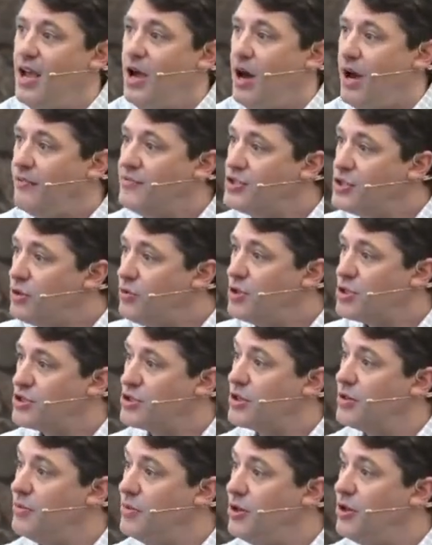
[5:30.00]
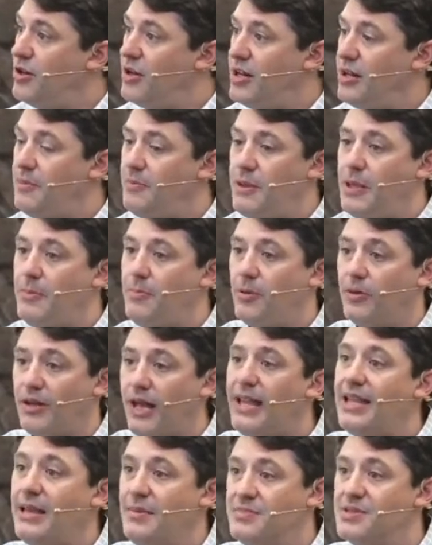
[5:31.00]
of Jewish community people
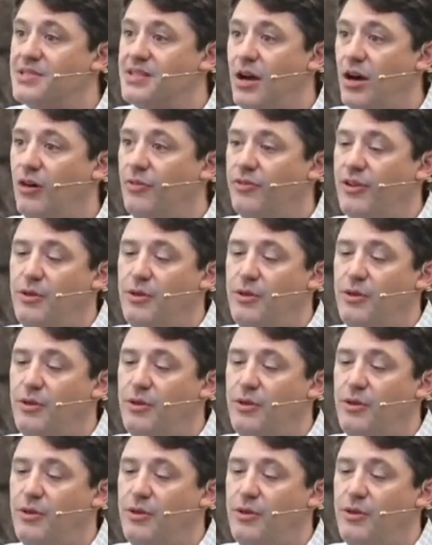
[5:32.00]
like himself.